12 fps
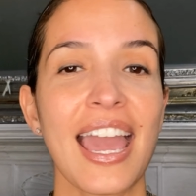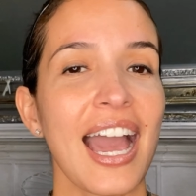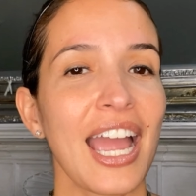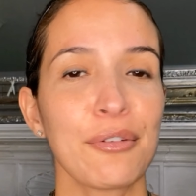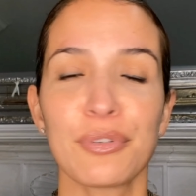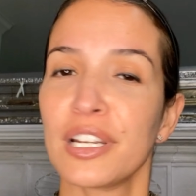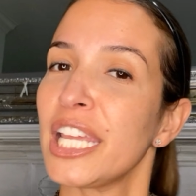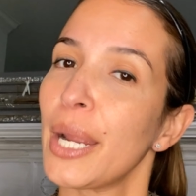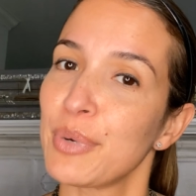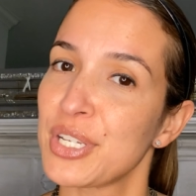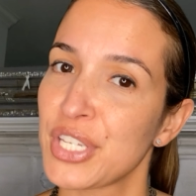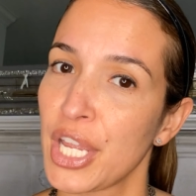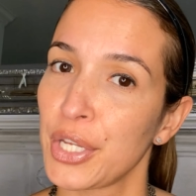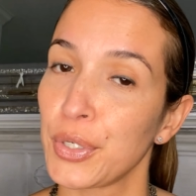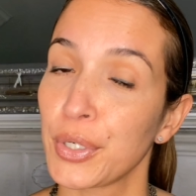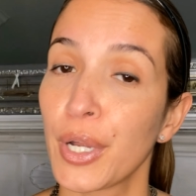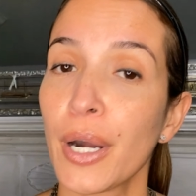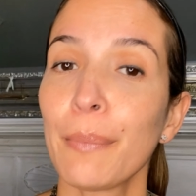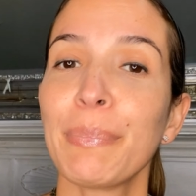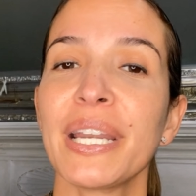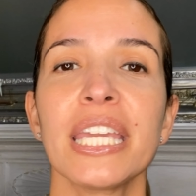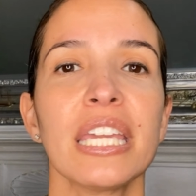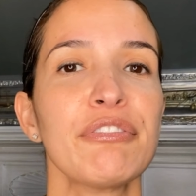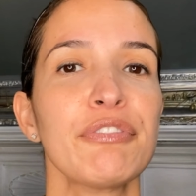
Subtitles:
I really appreciate your company. If